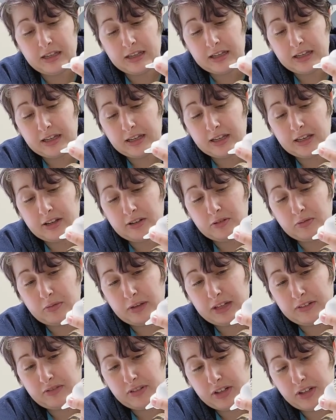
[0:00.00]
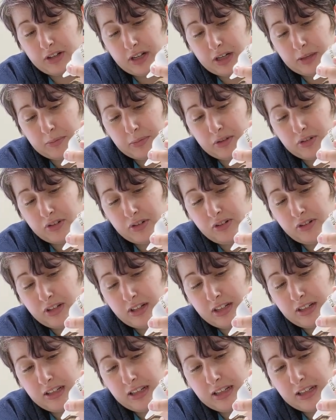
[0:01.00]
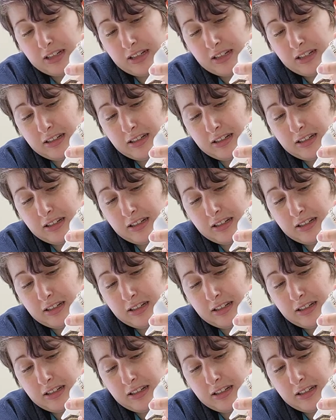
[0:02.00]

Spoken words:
and wait for your opportunity.